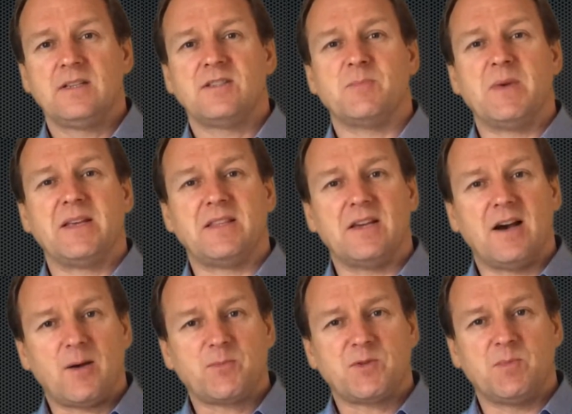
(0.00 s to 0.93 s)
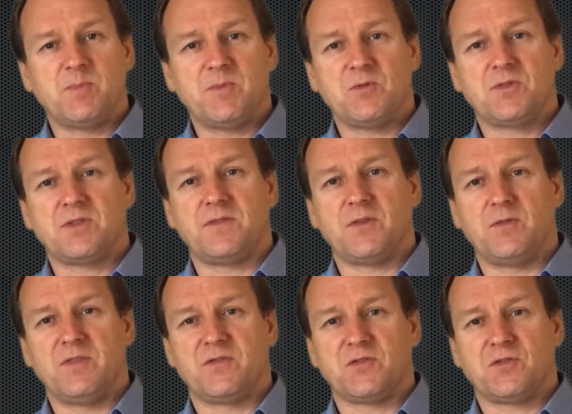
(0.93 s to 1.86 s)
to make the optimum use of your
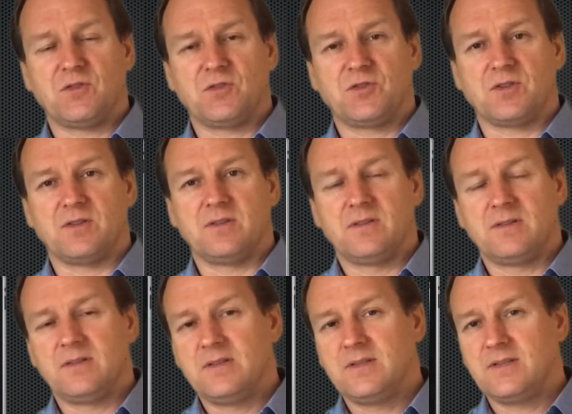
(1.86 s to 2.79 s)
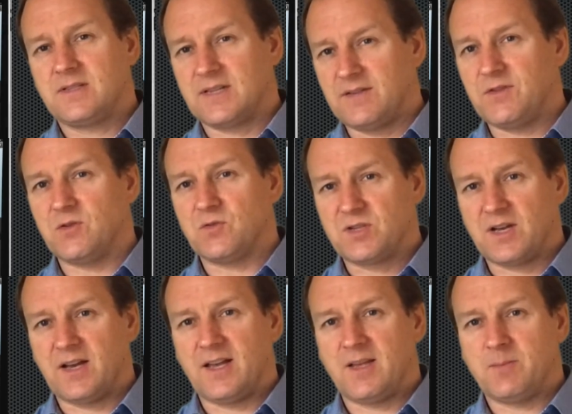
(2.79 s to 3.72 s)
infrastructure, saving you
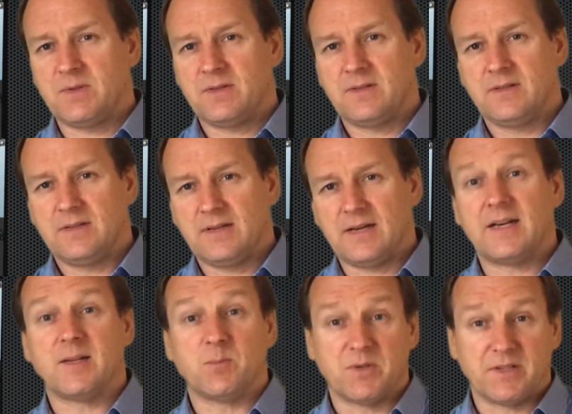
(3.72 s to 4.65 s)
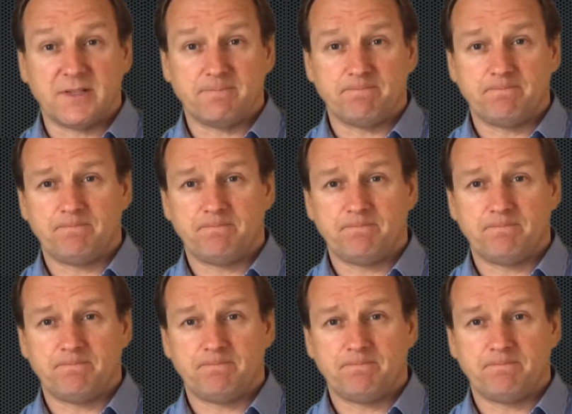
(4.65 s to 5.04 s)
time and money.